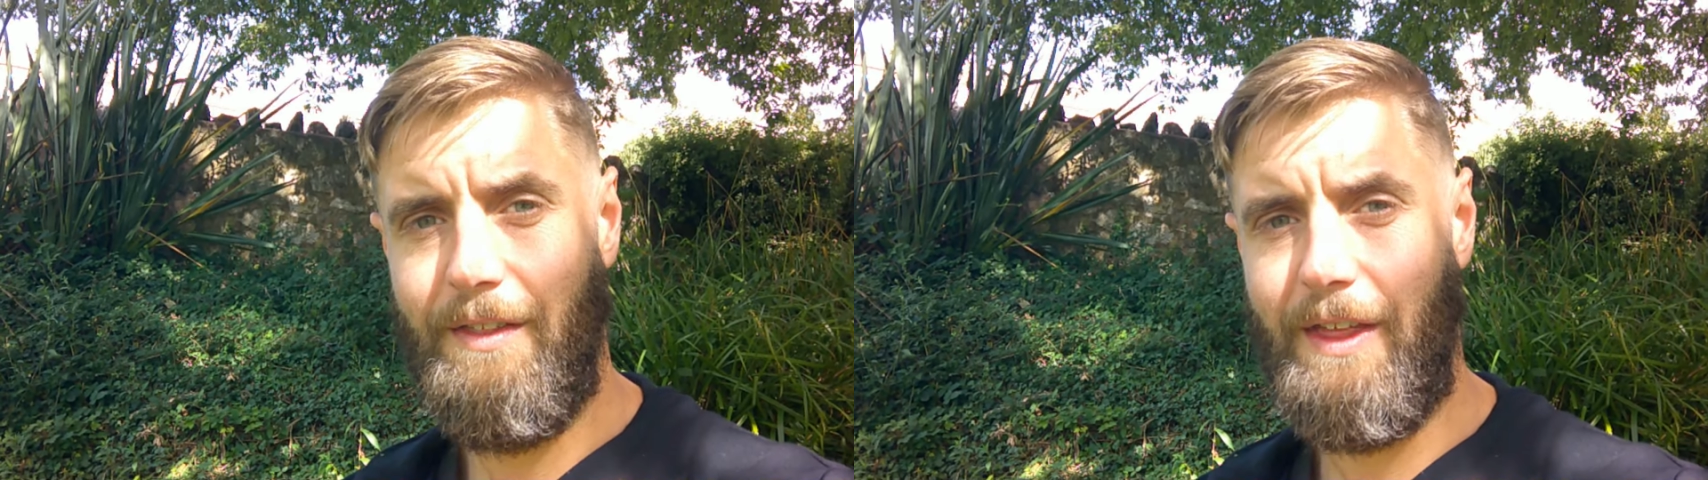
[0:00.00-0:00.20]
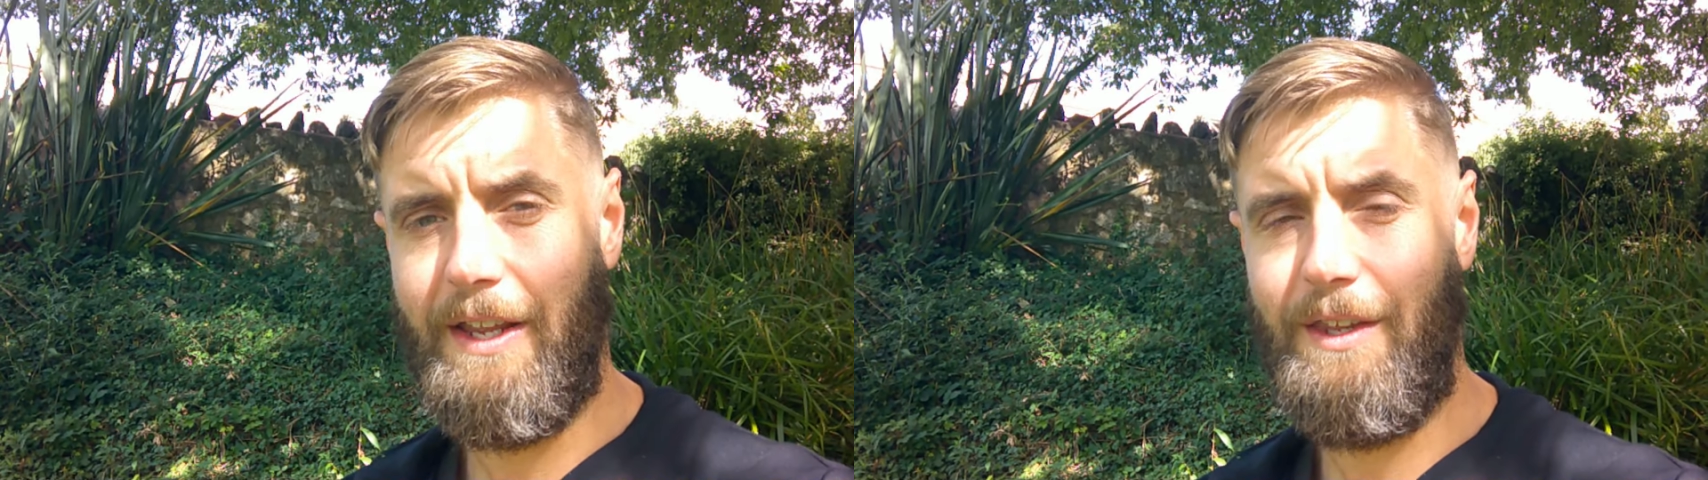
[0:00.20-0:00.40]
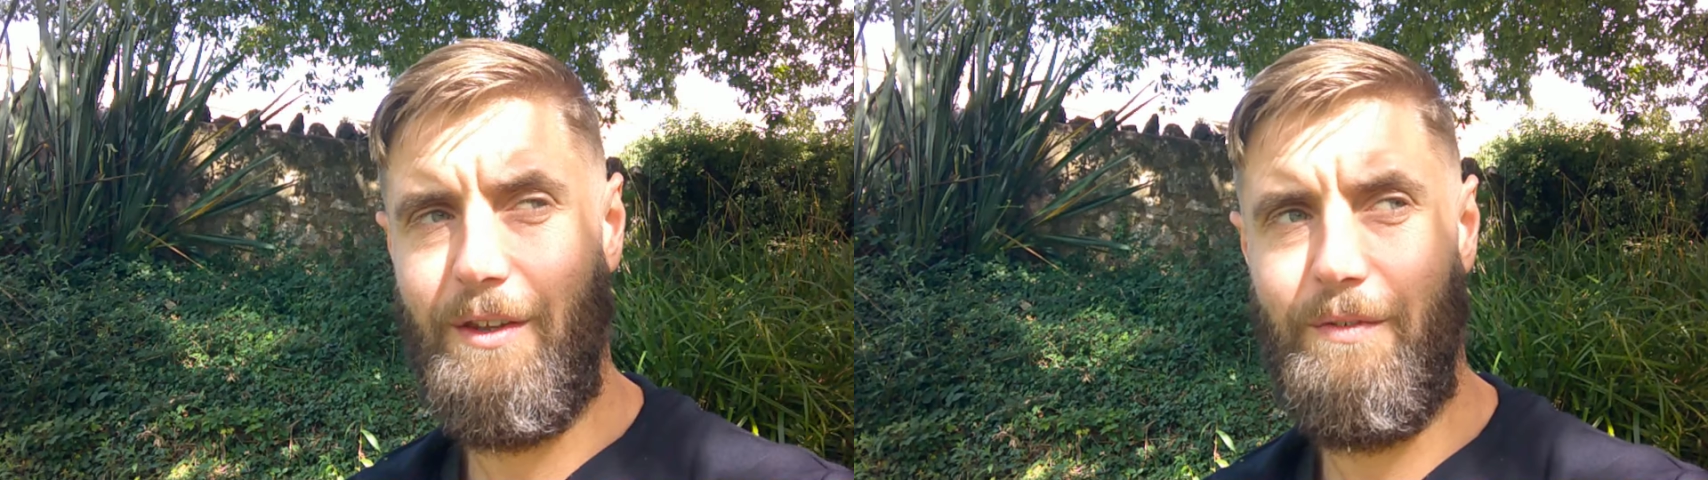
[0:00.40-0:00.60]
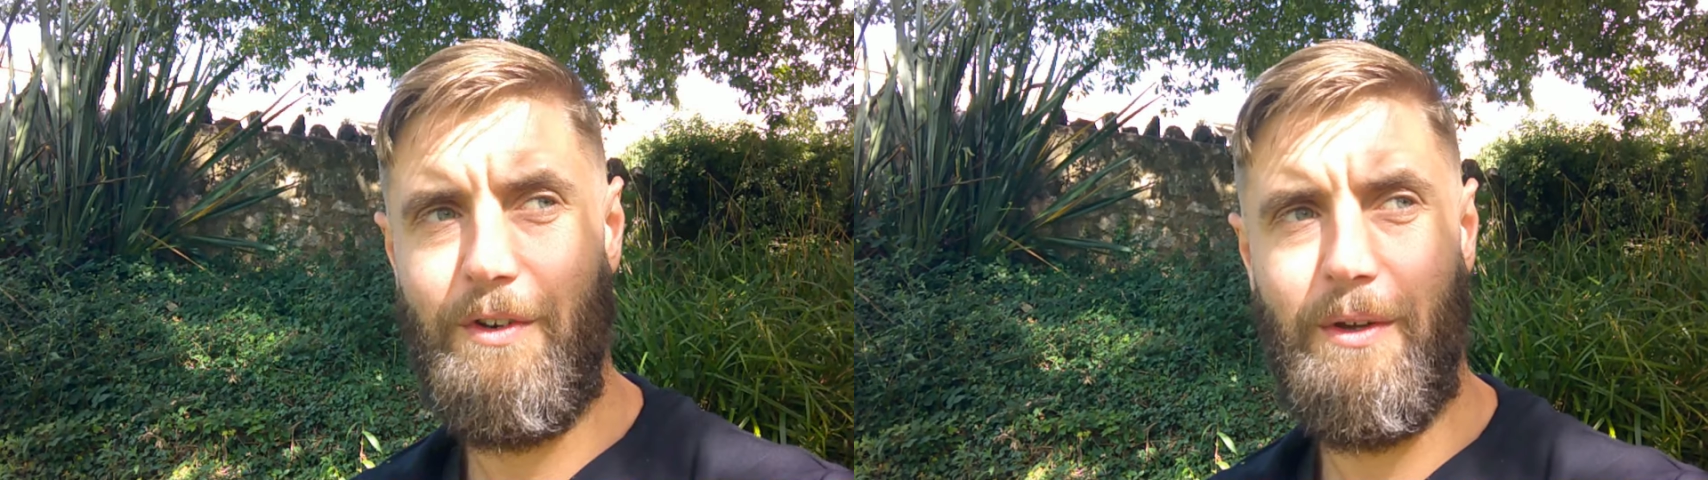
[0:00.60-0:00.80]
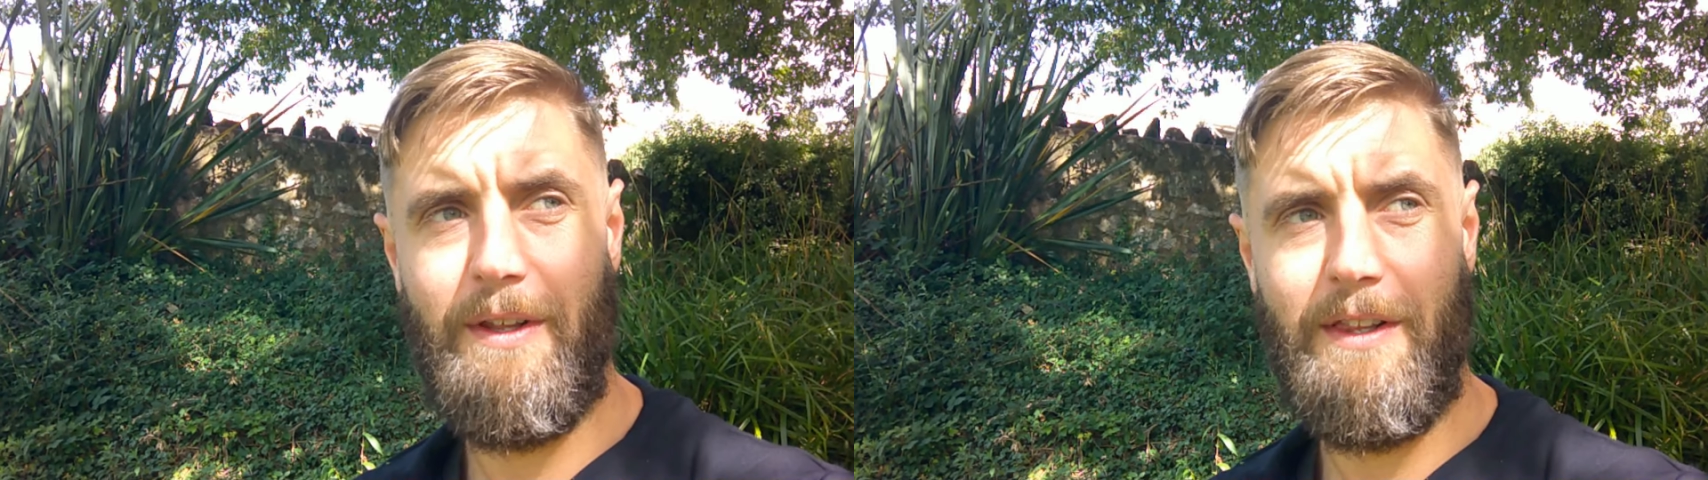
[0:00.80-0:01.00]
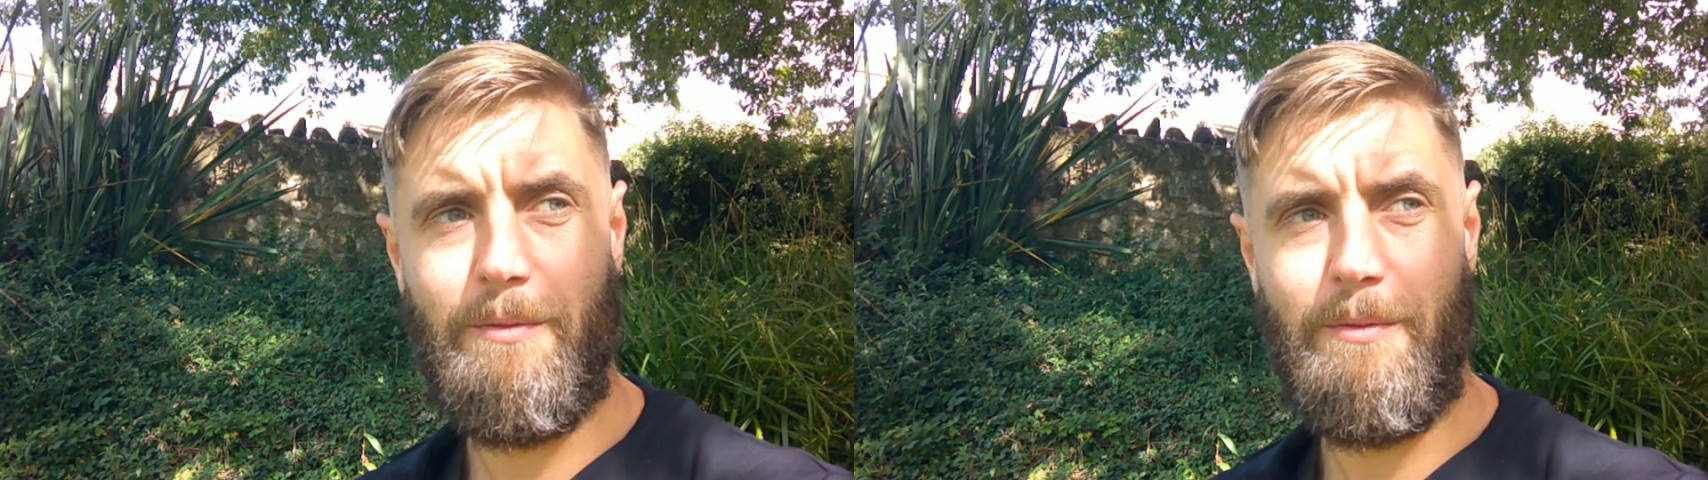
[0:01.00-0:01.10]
thank you for doing this